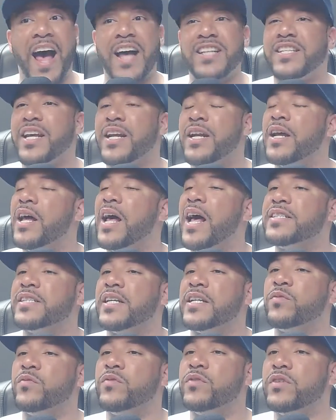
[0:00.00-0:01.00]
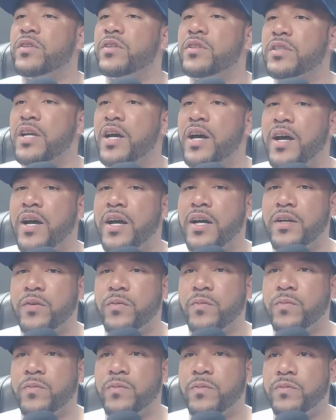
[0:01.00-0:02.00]
said,
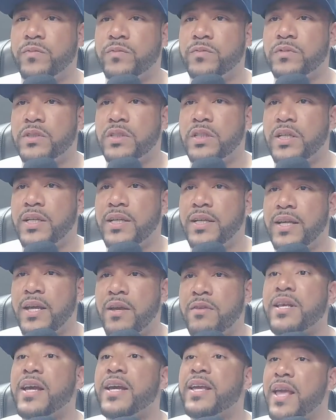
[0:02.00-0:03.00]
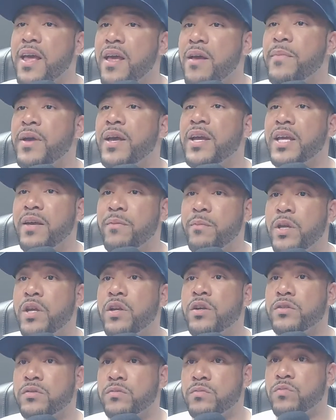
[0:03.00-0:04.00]
he's like, "Yeah, man, give me
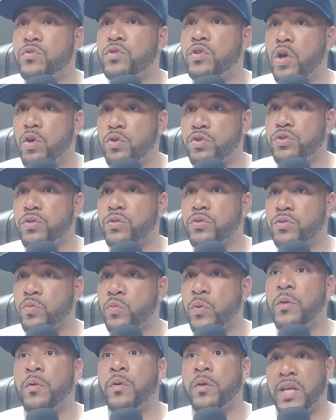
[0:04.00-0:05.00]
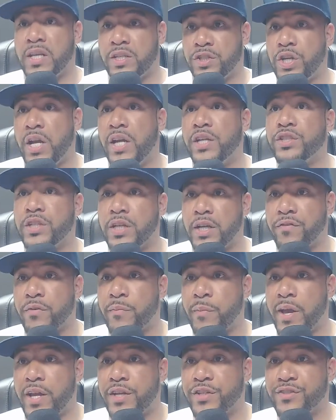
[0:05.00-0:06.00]
your socials." We were exchanging
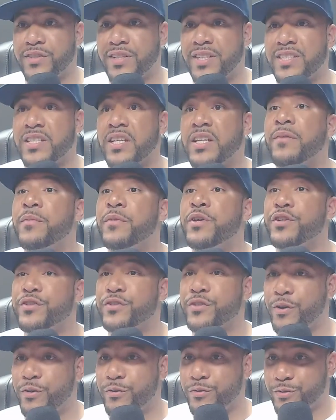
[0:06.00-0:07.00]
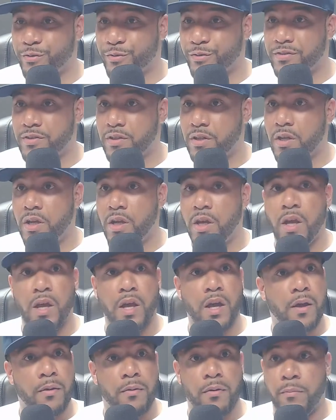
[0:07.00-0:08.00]
information. He said, "Give me your socials." Mm-hmm.
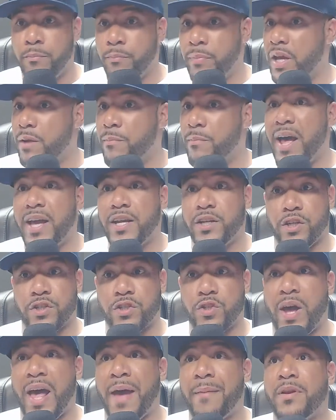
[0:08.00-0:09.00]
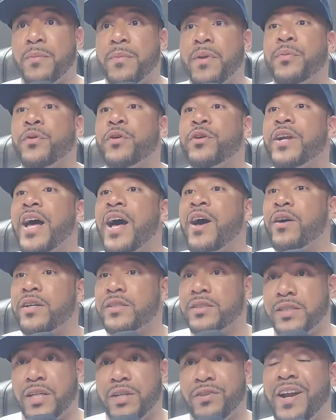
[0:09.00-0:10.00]
Big Mike just so happened to be pulling out a
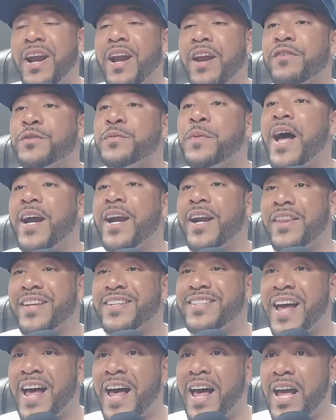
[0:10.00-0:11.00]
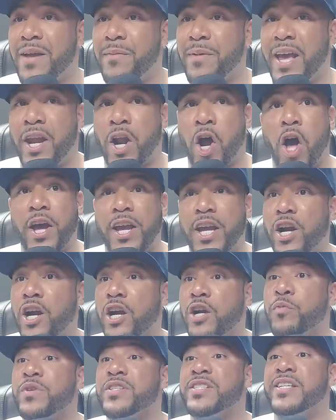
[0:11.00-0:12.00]
cigarette out of his pocket at the time, and all he
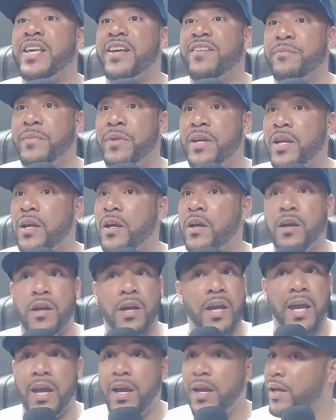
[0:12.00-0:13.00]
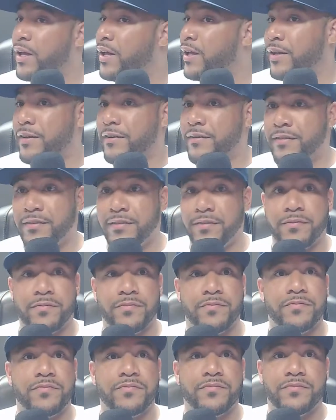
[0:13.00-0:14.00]
heard was, "Give me." No, I think he said. I
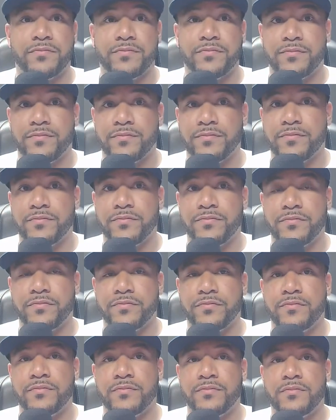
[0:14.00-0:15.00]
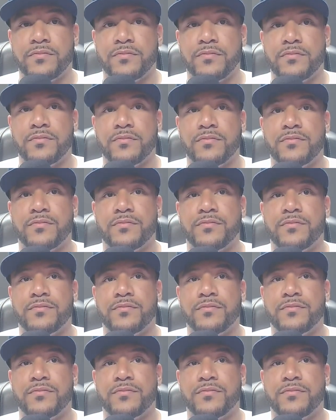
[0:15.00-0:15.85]
think he said, which I realized